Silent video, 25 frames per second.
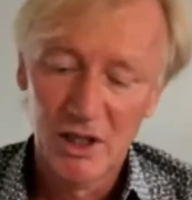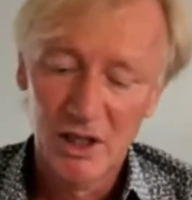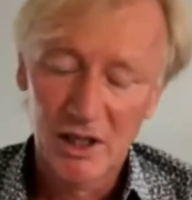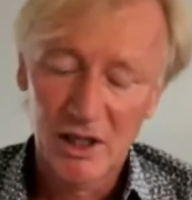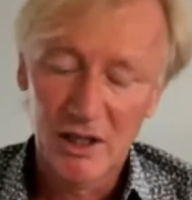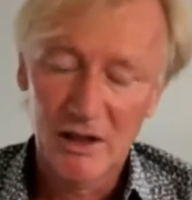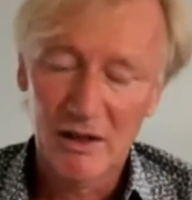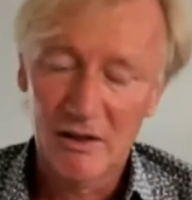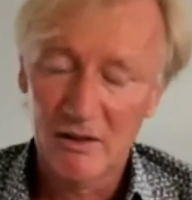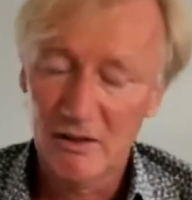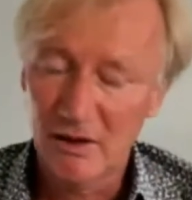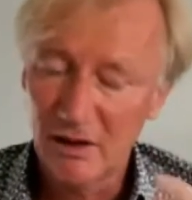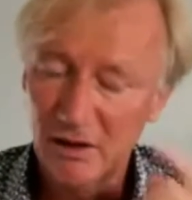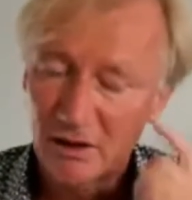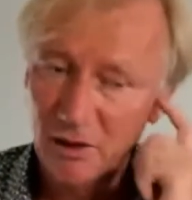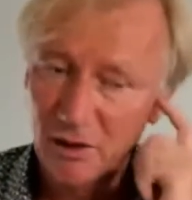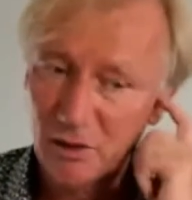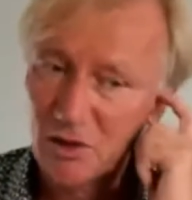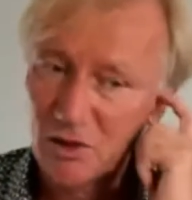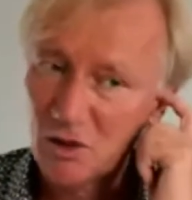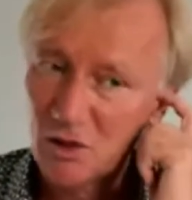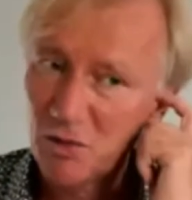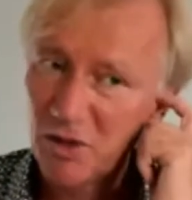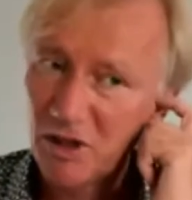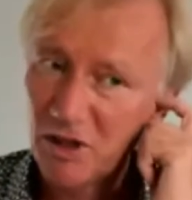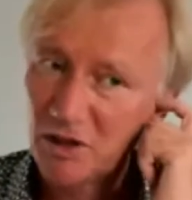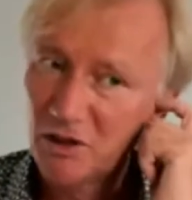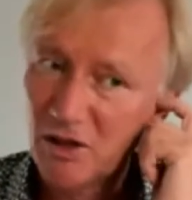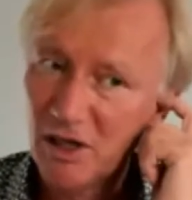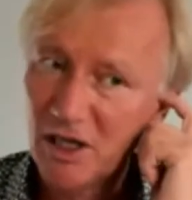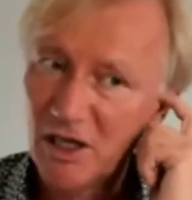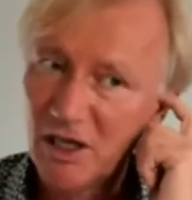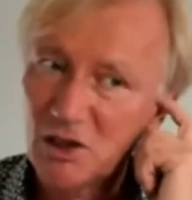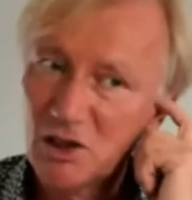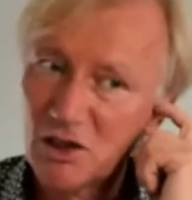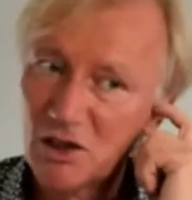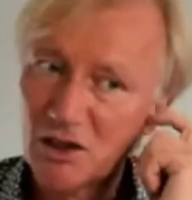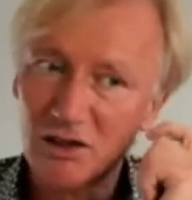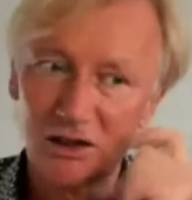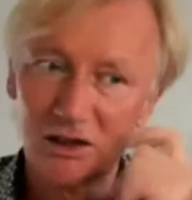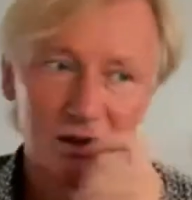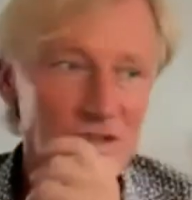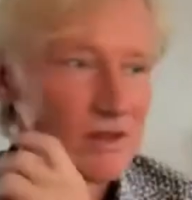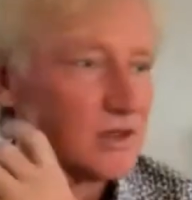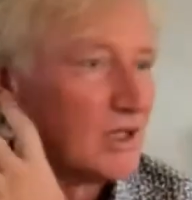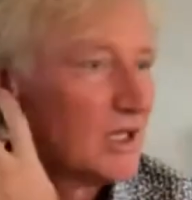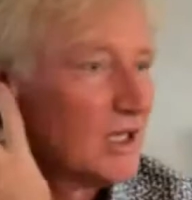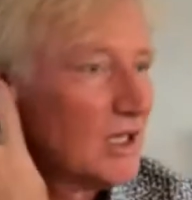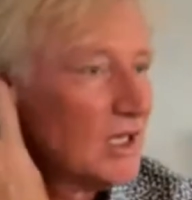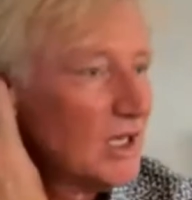And I think those
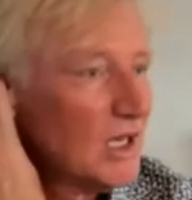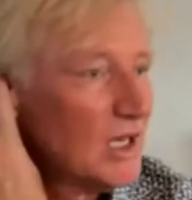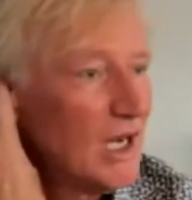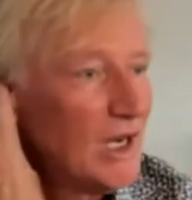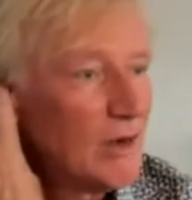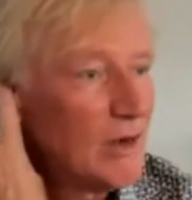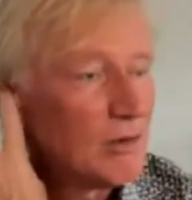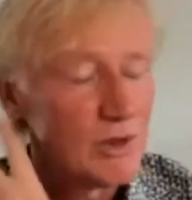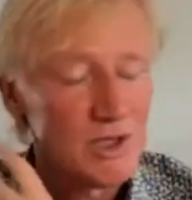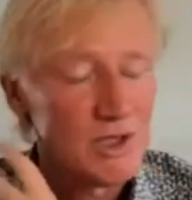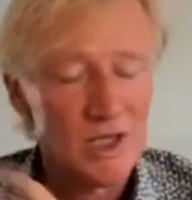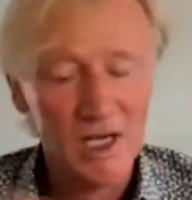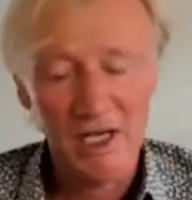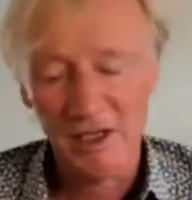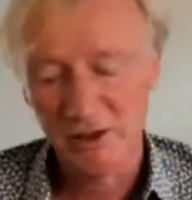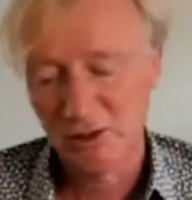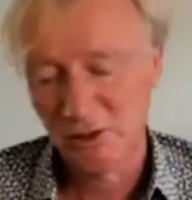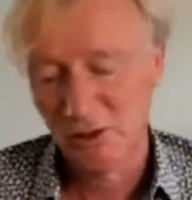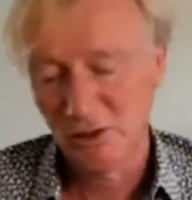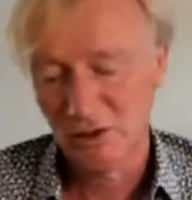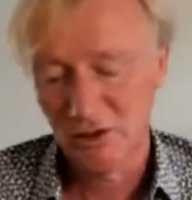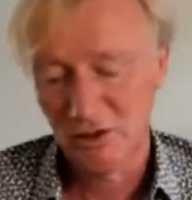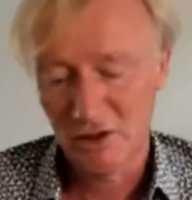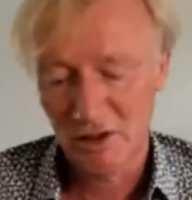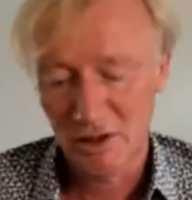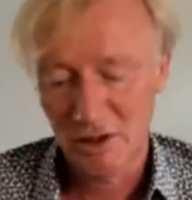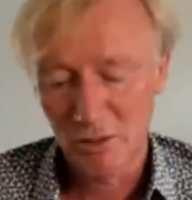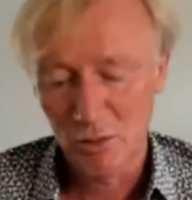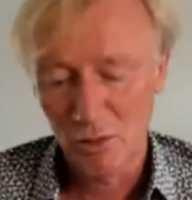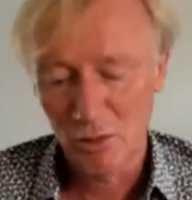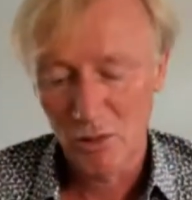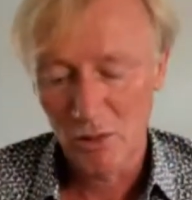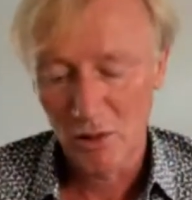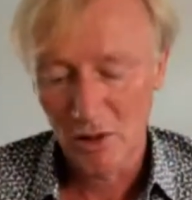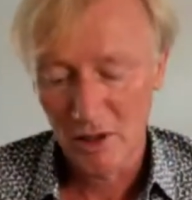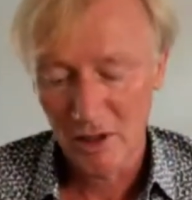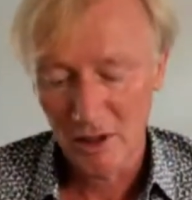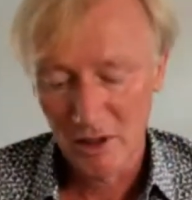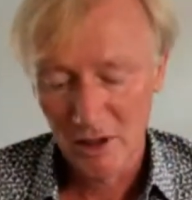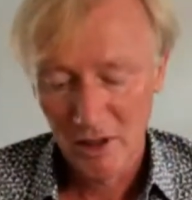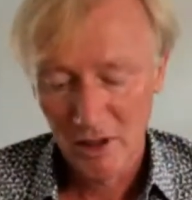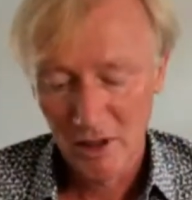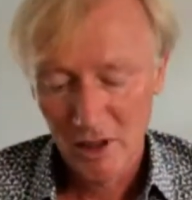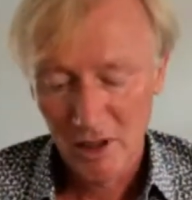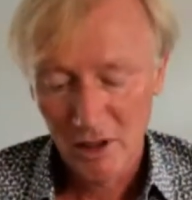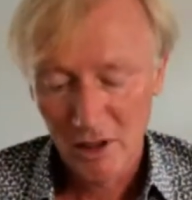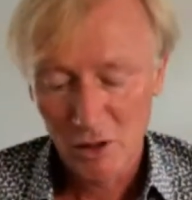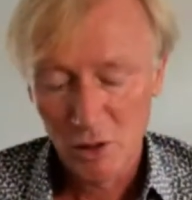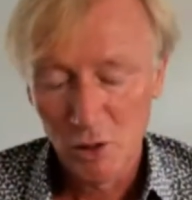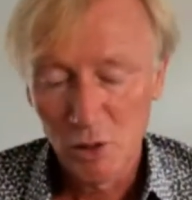speculations, I would like to see more
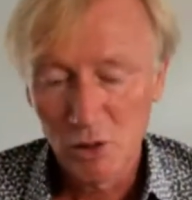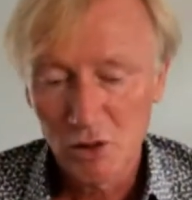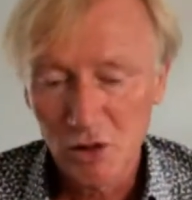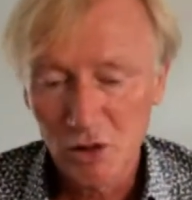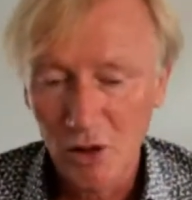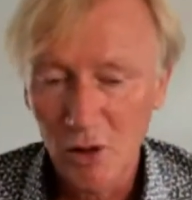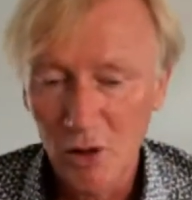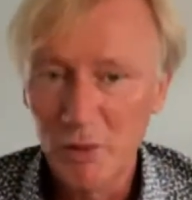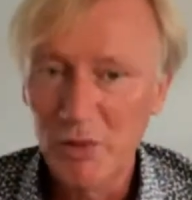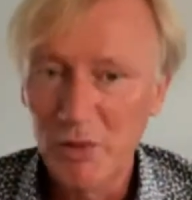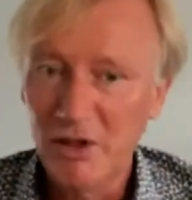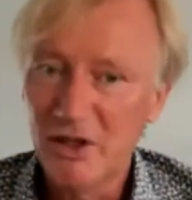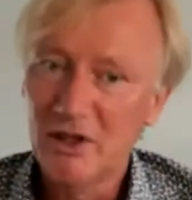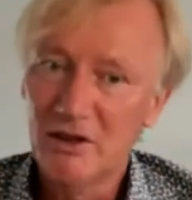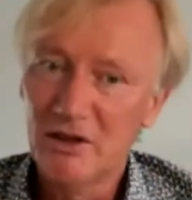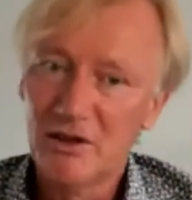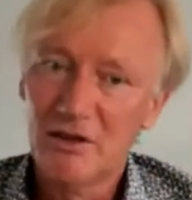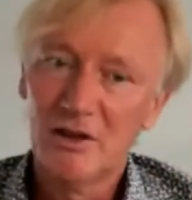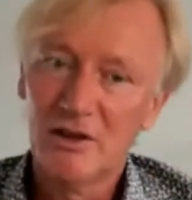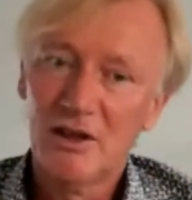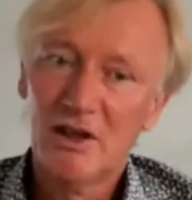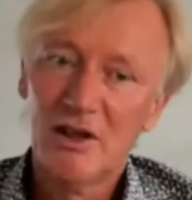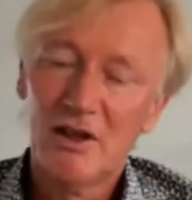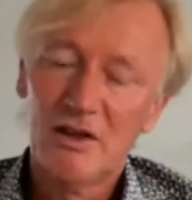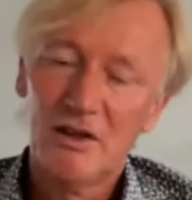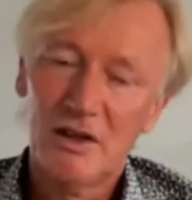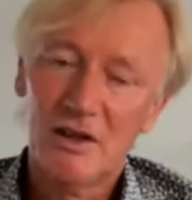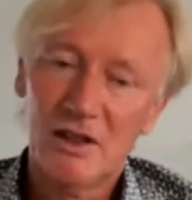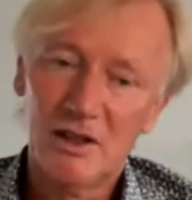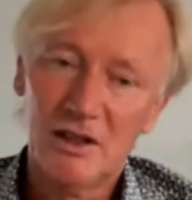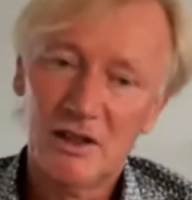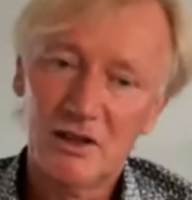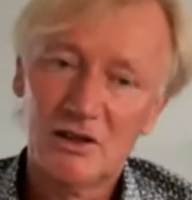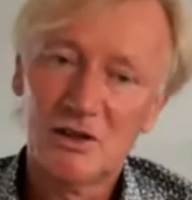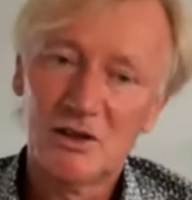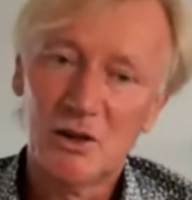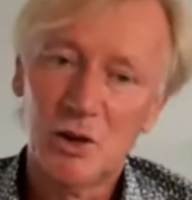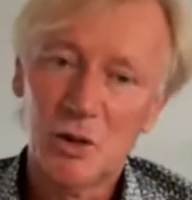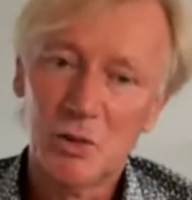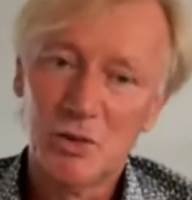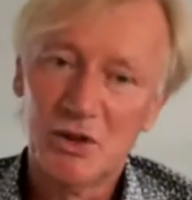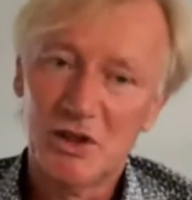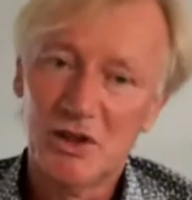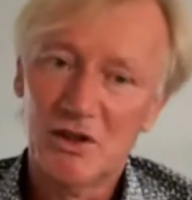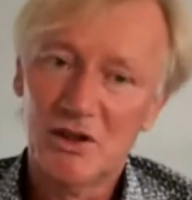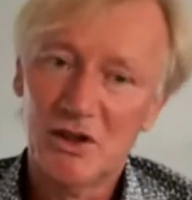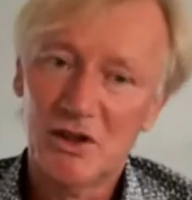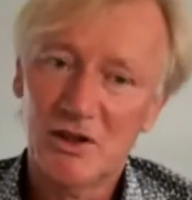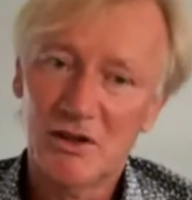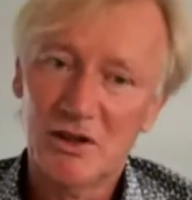utopian than
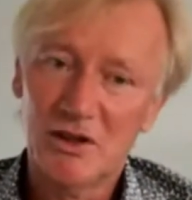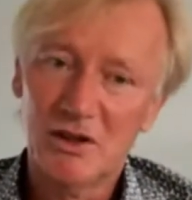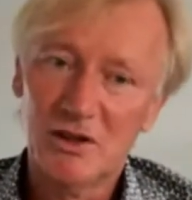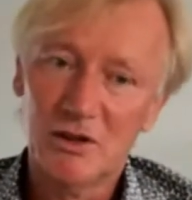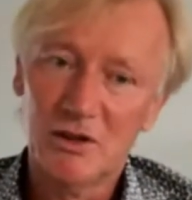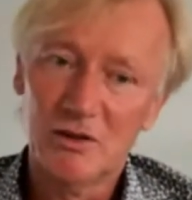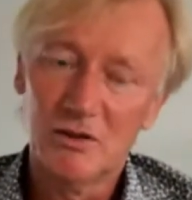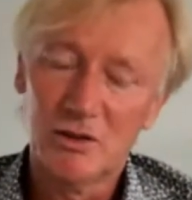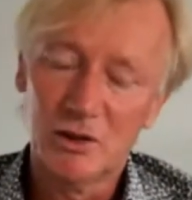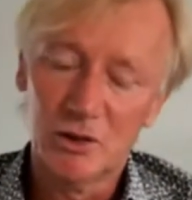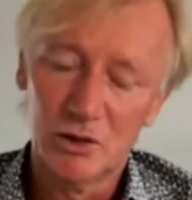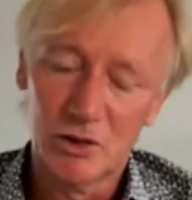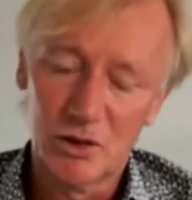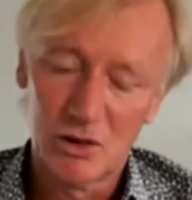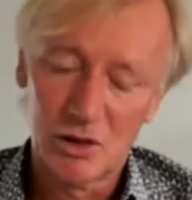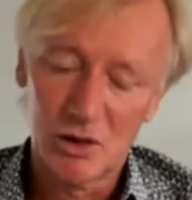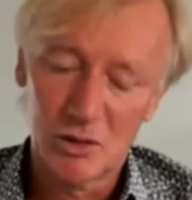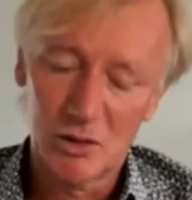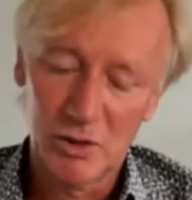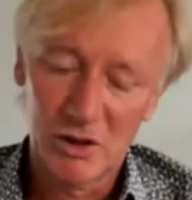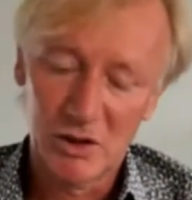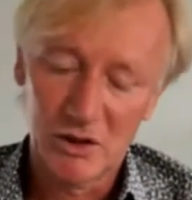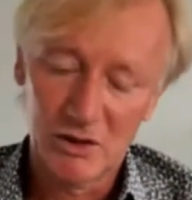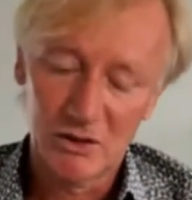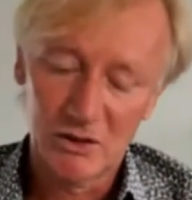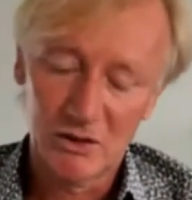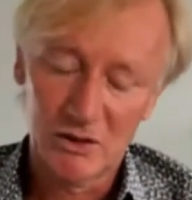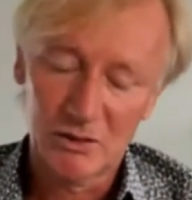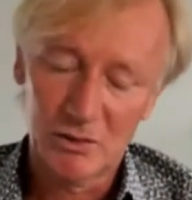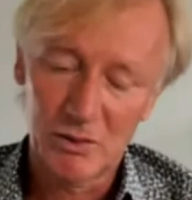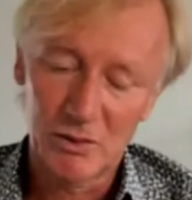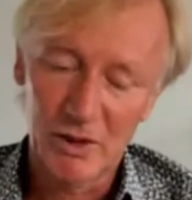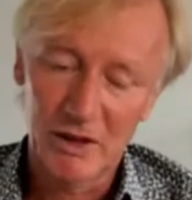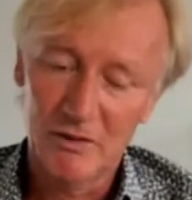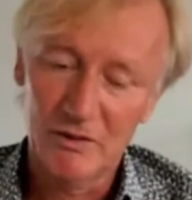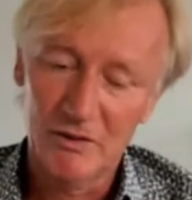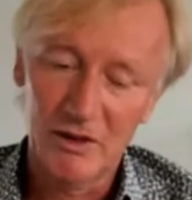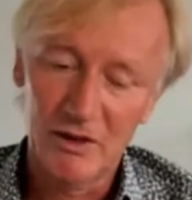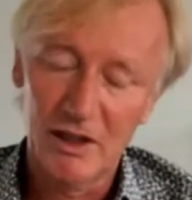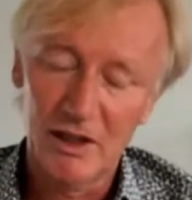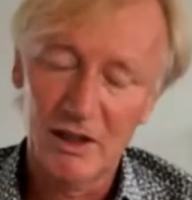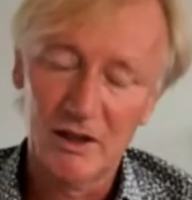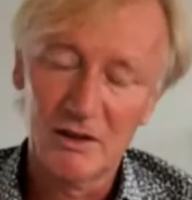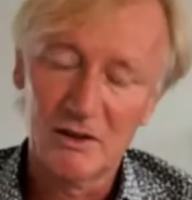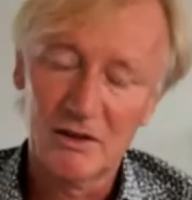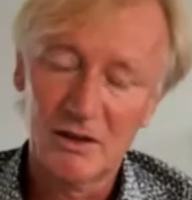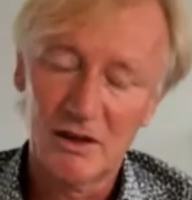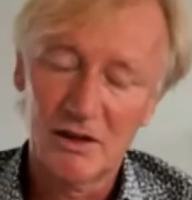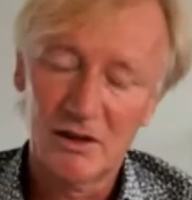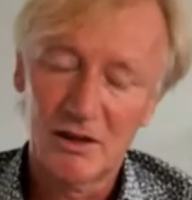dystopian in the near future, because my feeling
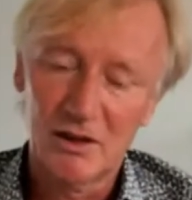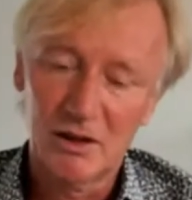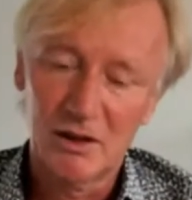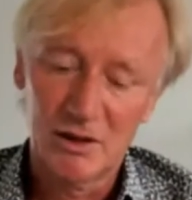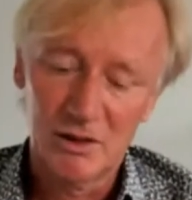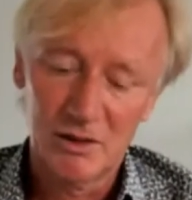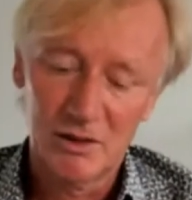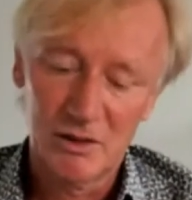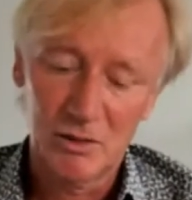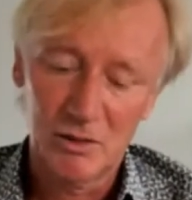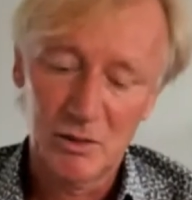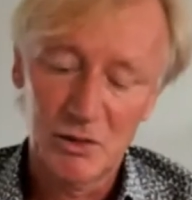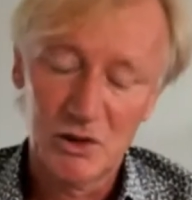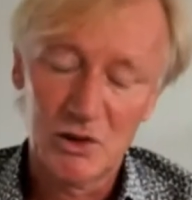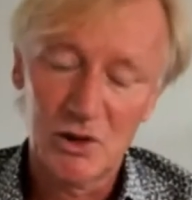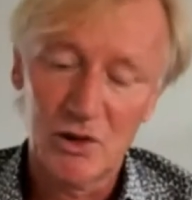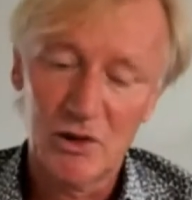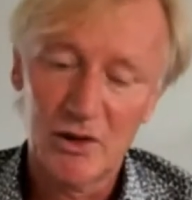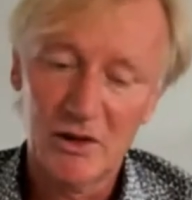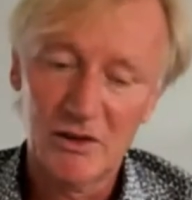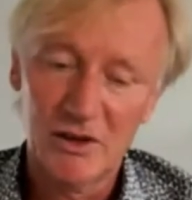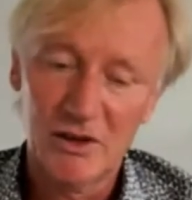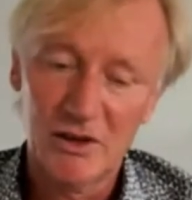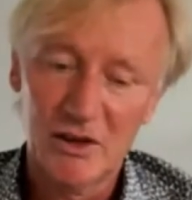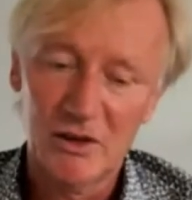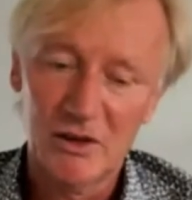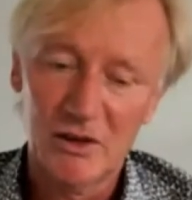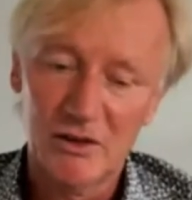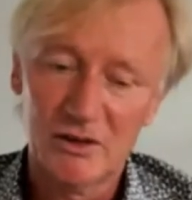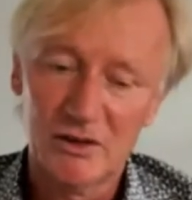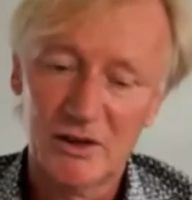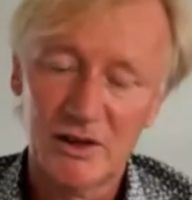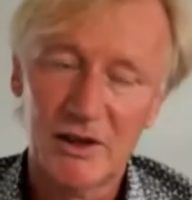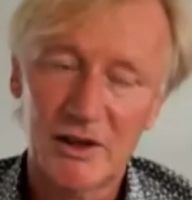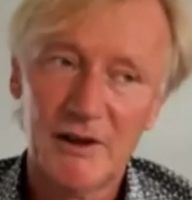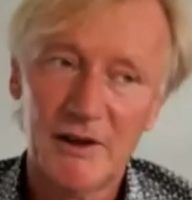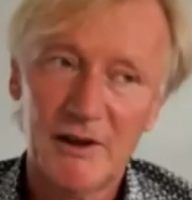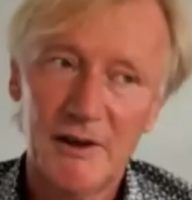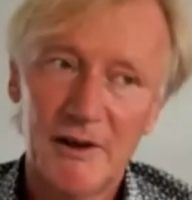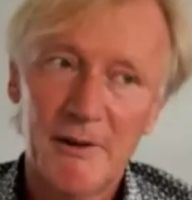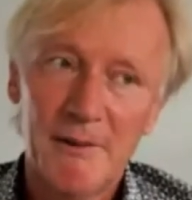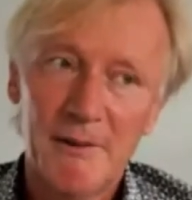is that the majority of the